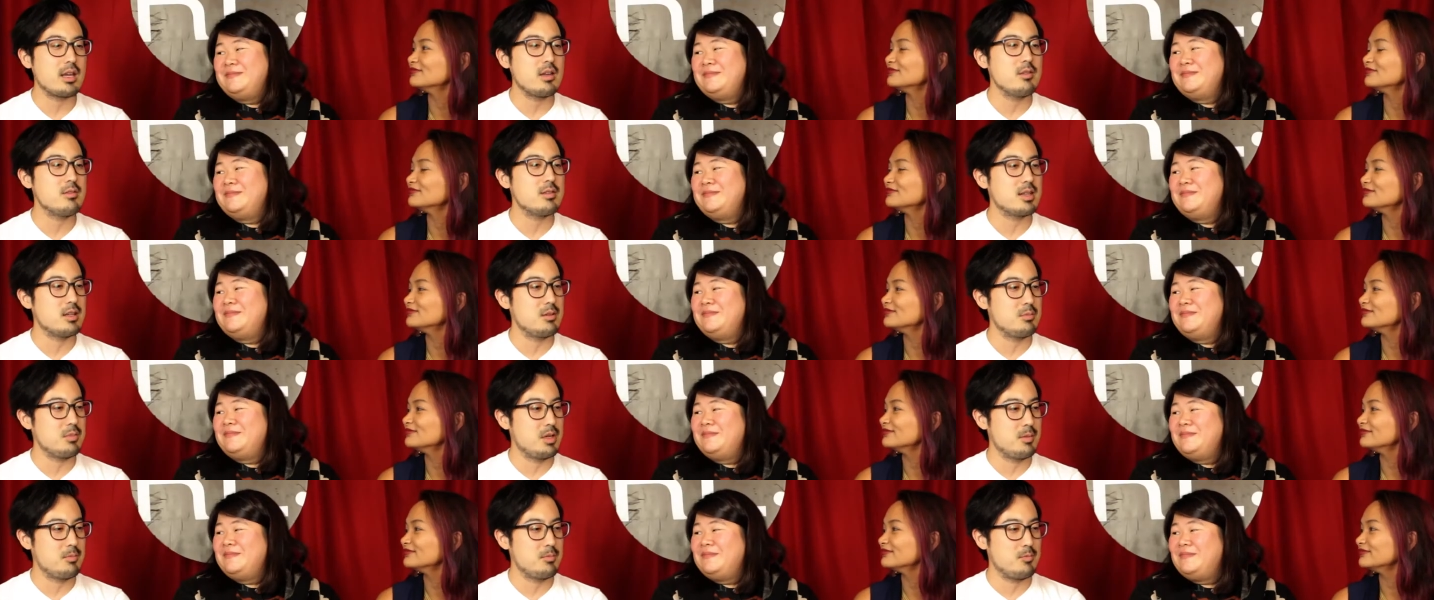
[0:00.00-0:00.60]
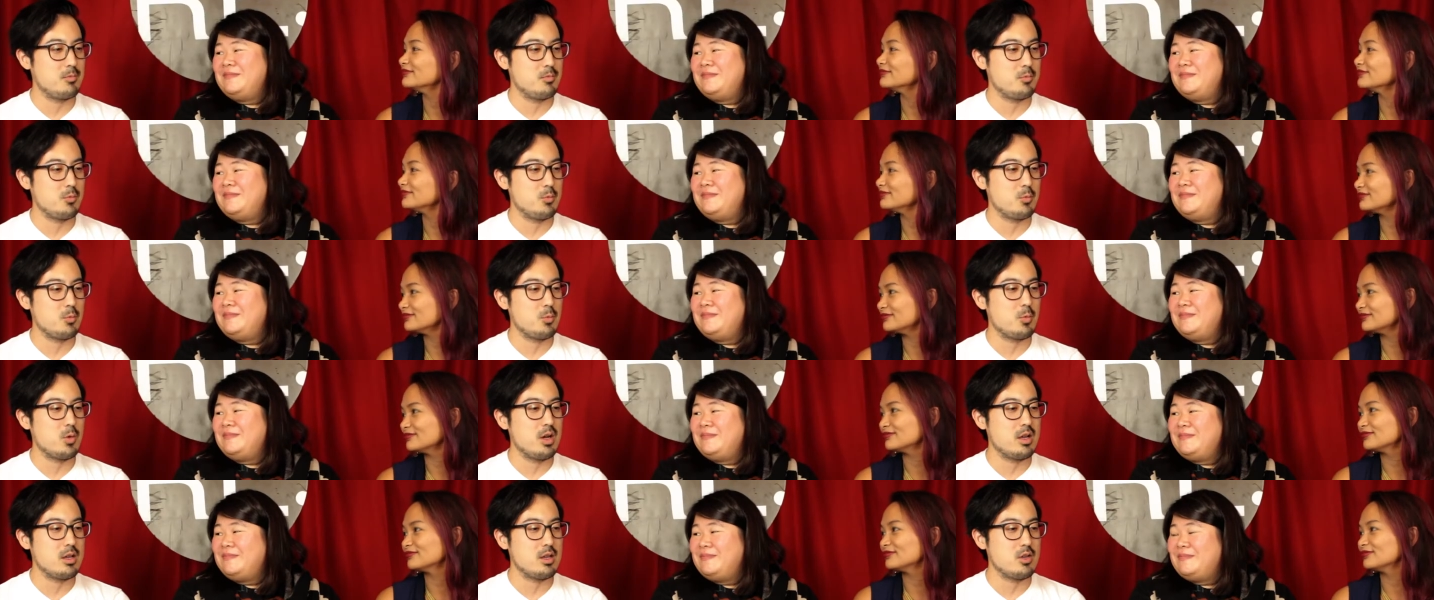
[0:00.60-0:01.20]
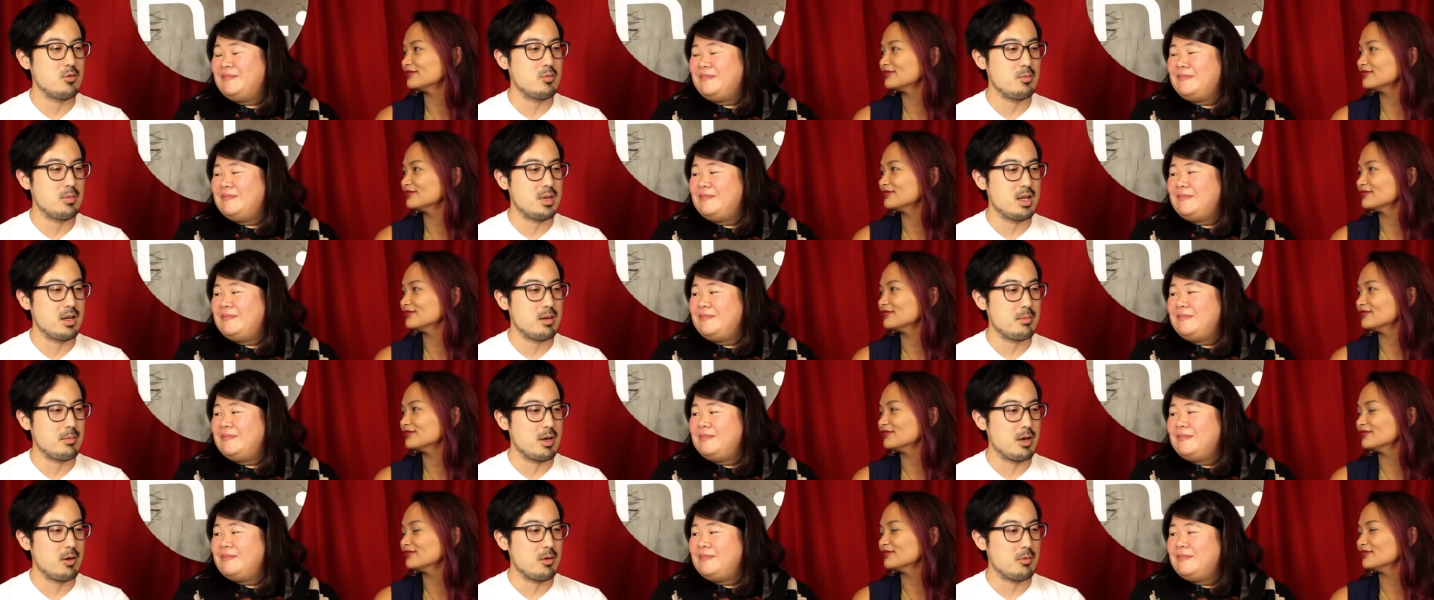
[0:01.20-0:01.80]
Speaker 1: Can you tell me what you mean
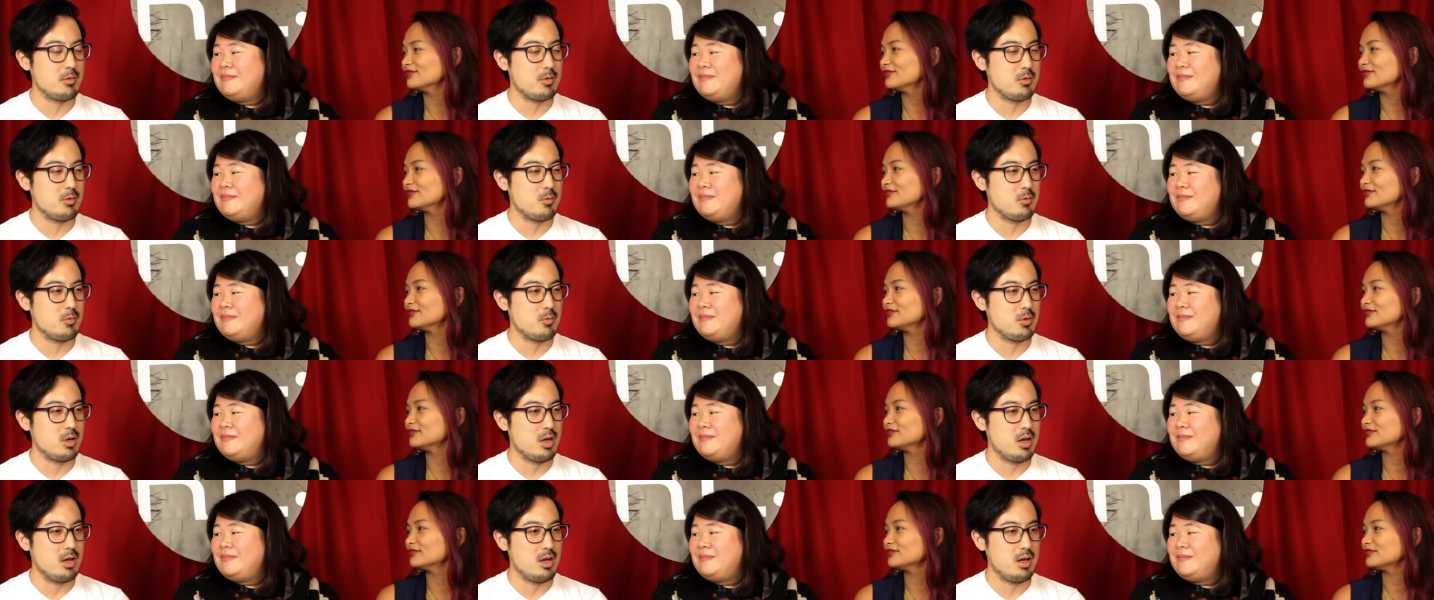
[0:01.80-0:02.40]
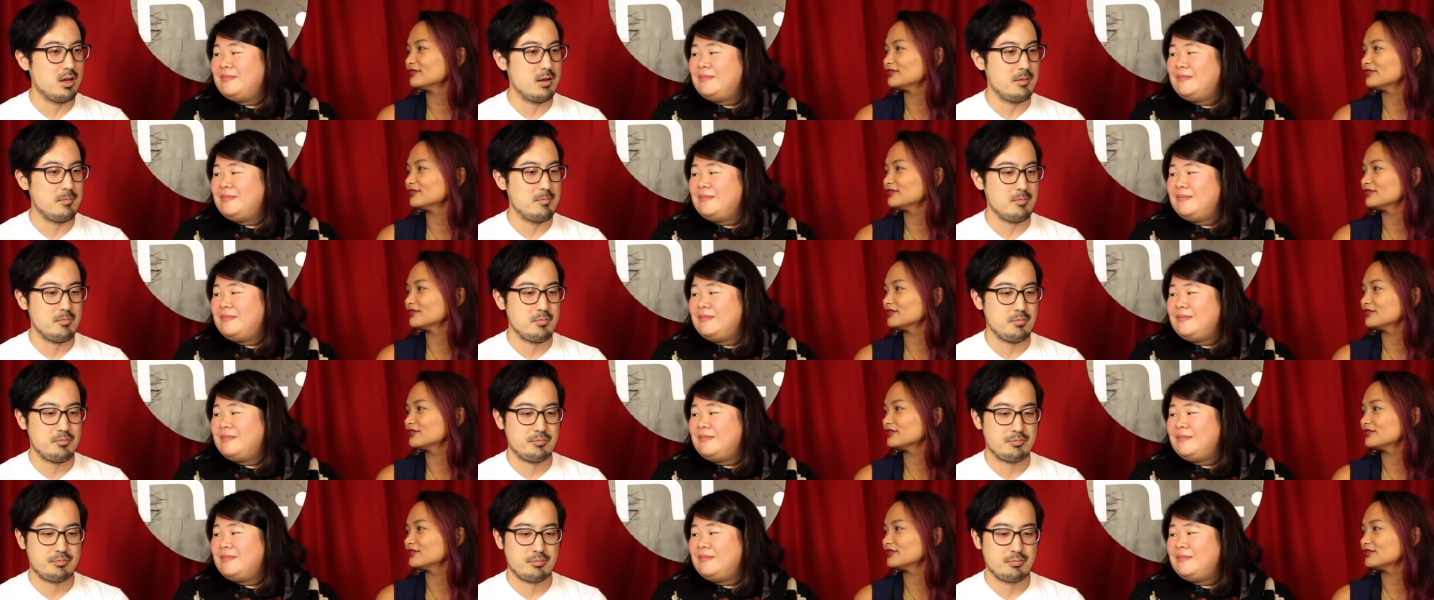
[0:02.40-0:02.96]
about, um,